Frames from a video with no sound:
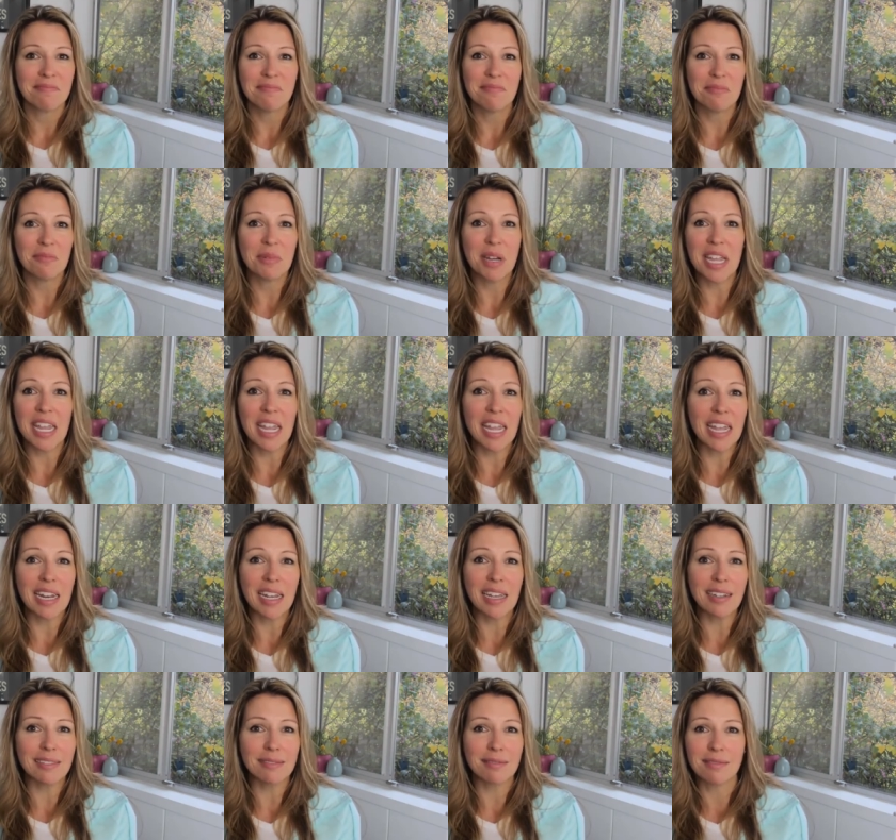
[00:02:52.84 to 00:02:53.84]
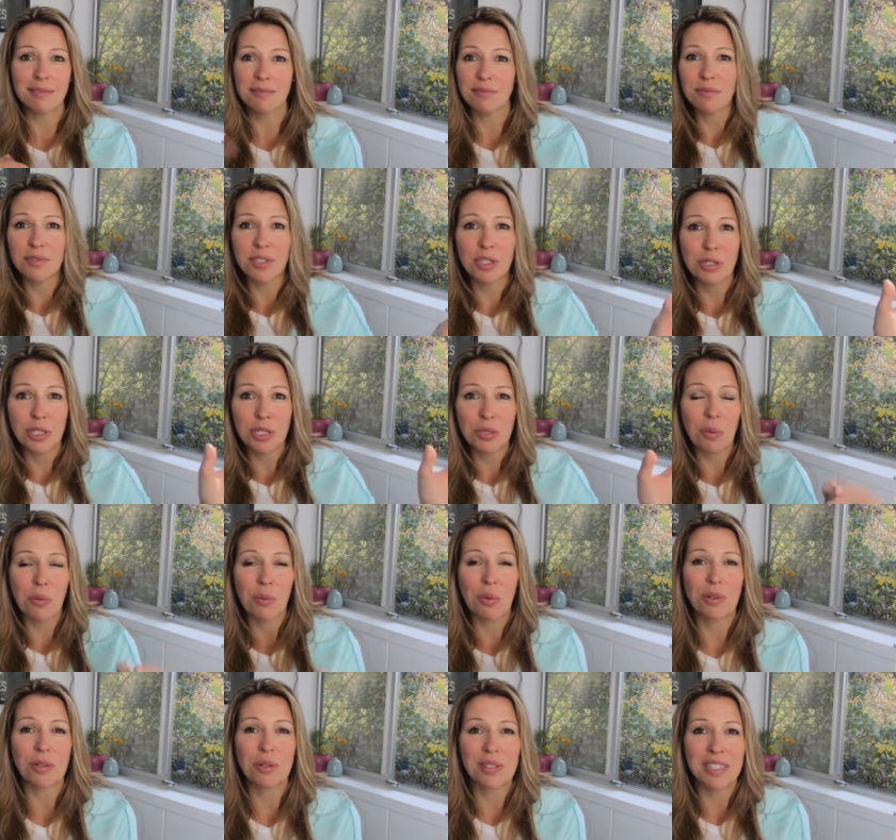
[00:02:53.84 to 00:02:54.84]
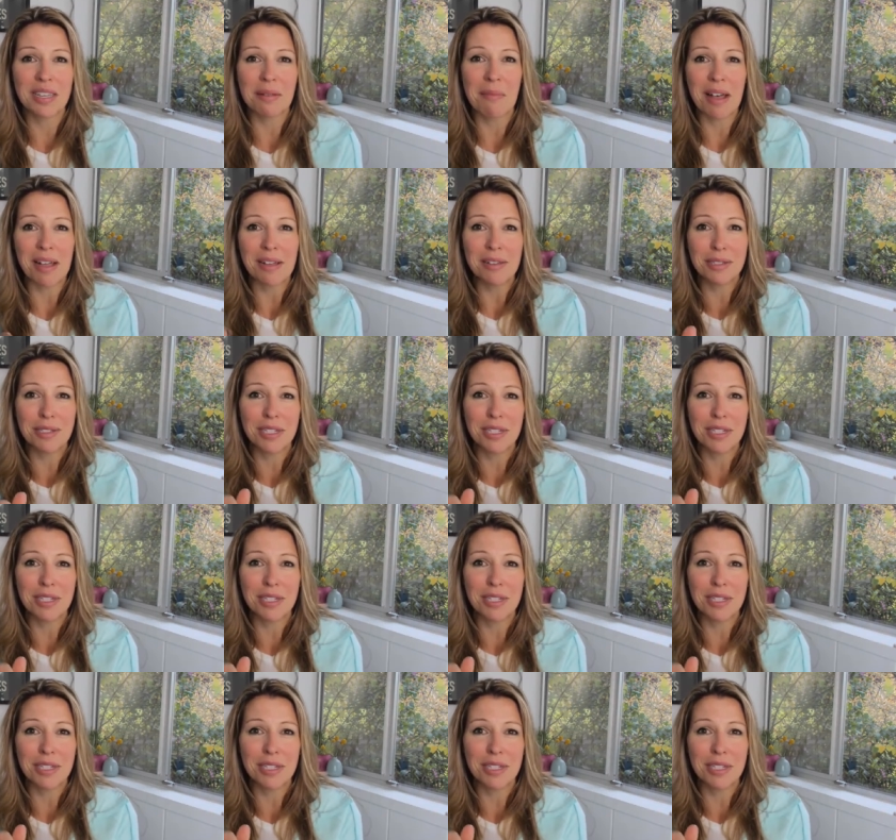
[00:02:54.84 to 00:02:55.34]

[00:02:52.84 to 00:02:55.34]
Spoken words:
We eat it, usually when we're doing something else,